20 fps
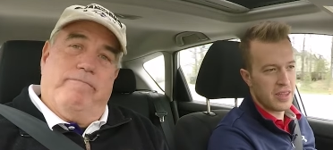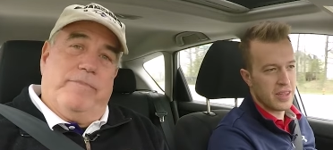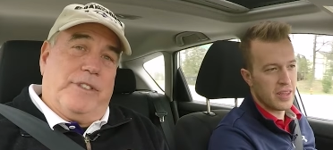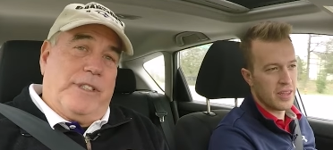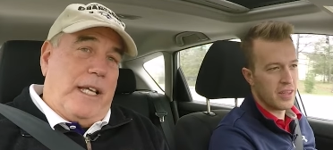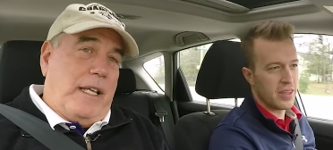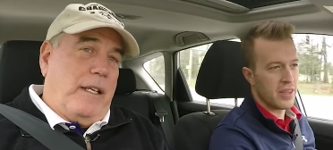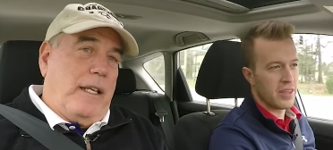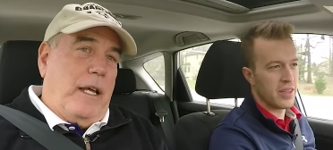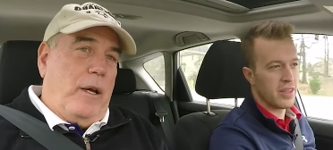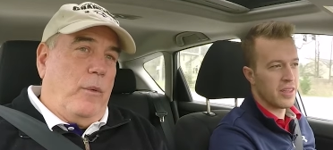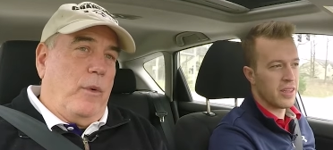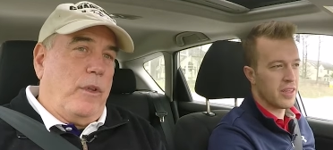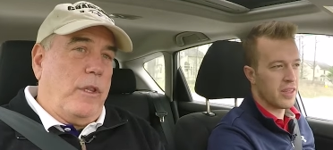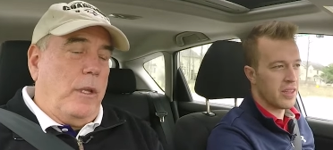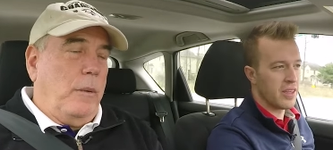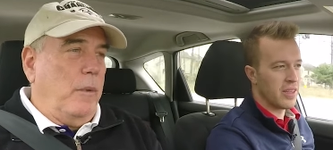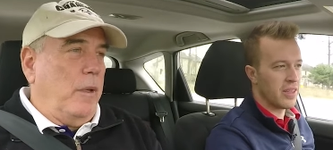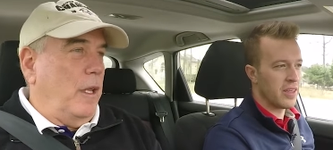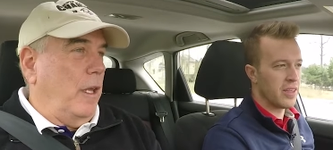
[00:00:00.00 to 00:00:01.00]
Speaker 1: sat down with
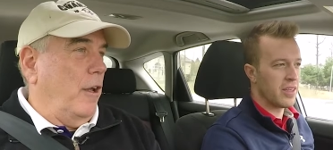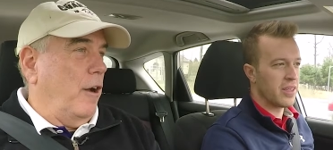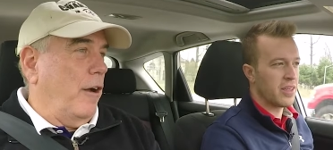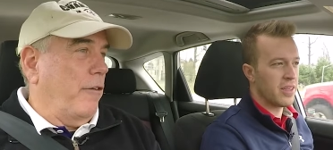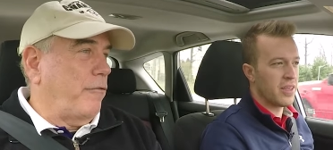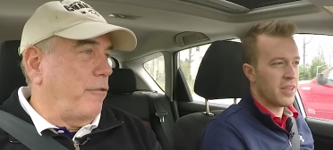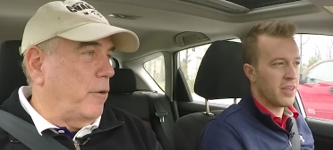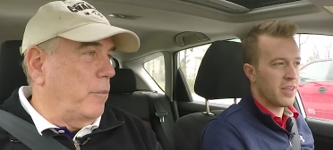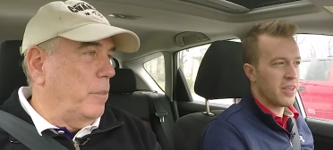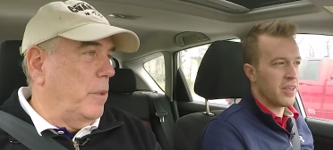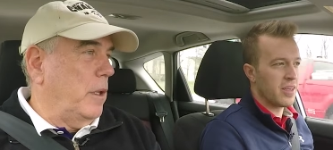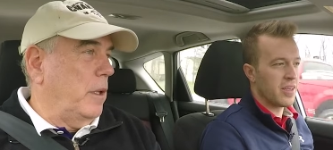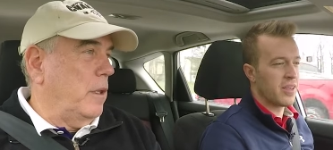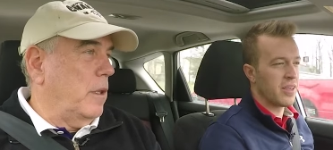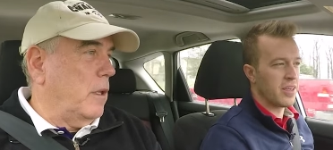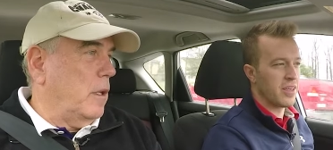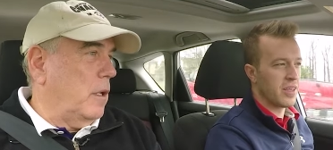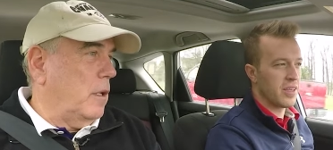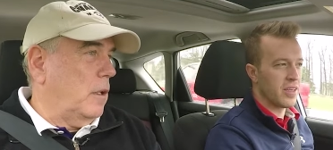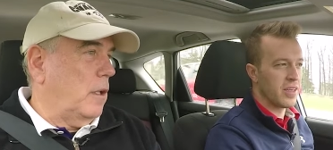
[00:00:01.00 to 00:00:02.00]
him and he offered me
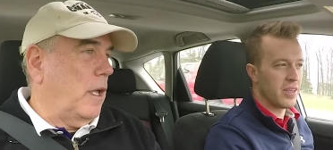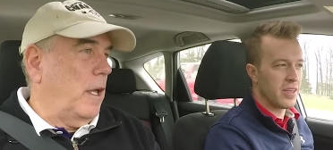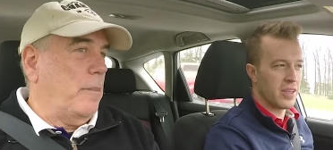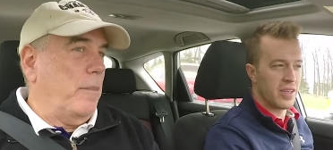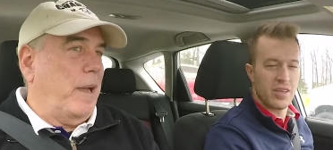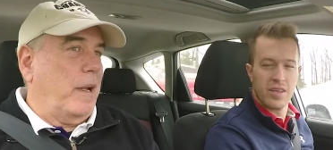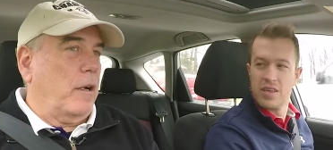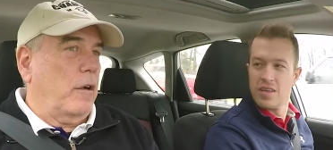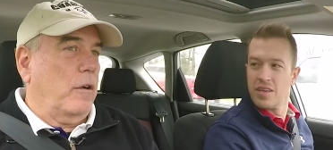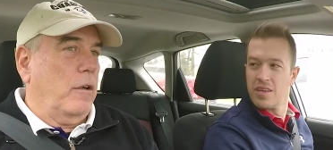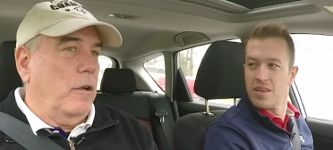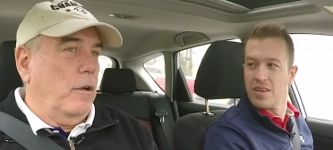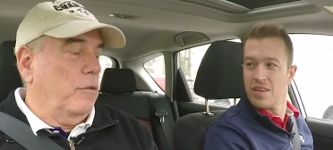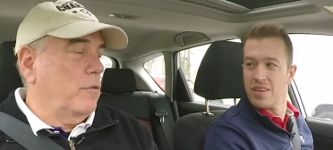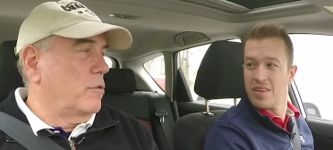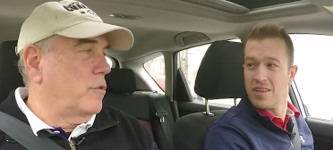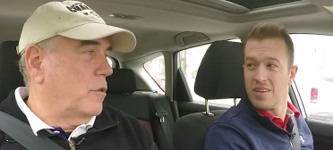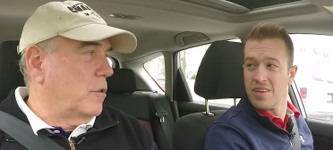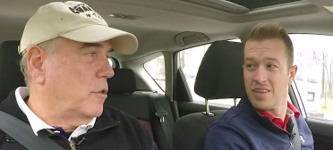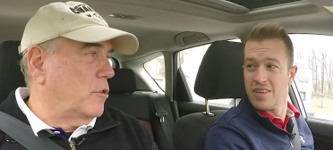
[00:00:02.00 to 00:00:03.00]
the linebacker
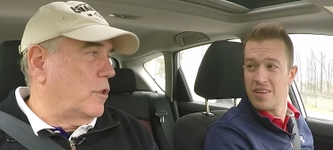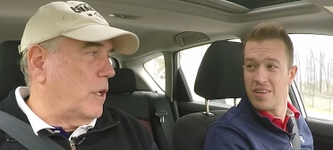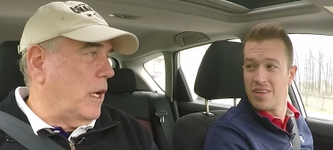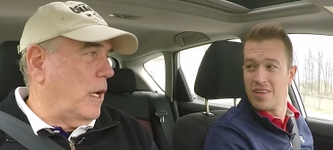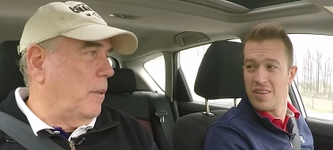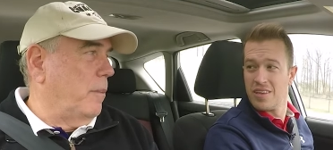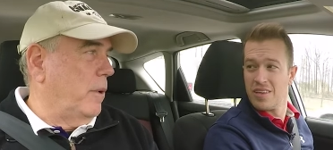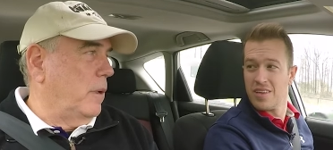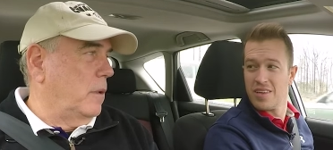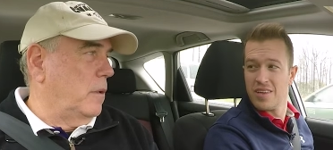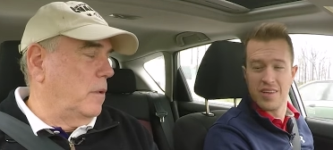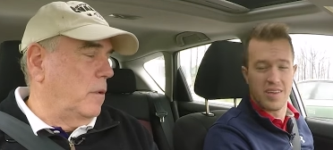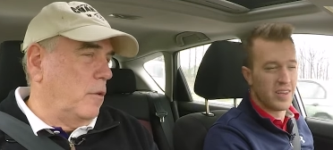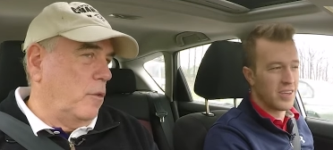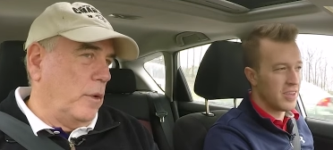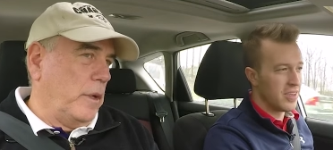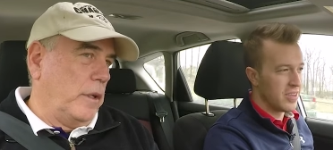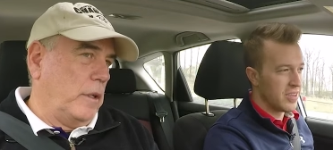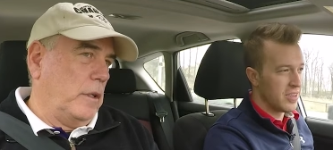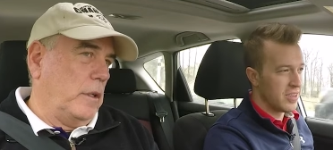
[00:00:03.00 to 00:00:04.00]
coaching job at
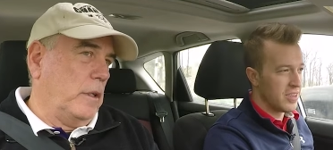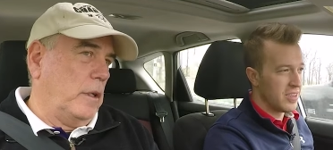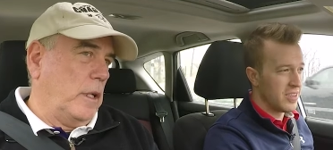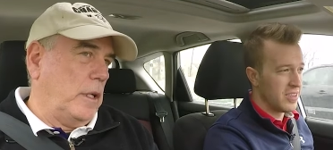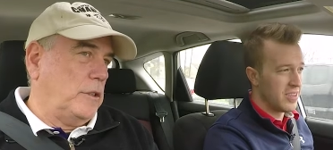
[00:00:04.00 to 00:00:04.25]
New England. And